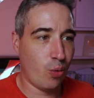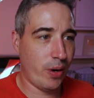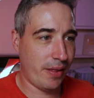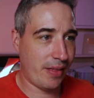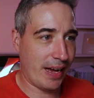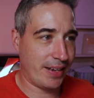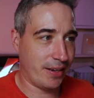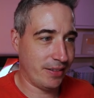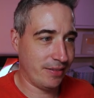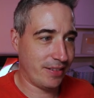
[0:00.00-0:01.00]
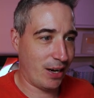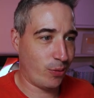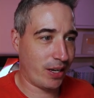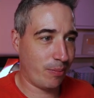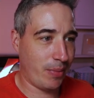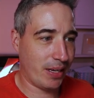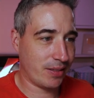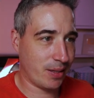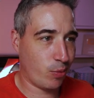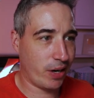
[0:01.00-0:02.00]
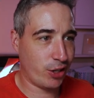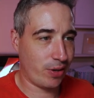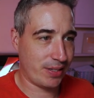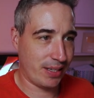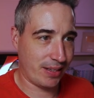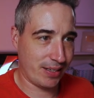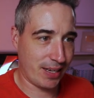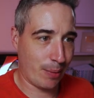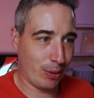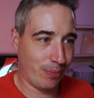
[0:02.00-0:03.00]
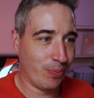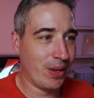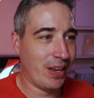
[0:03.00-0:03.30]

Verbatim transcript: with that done, now we can make some more interesting things happen.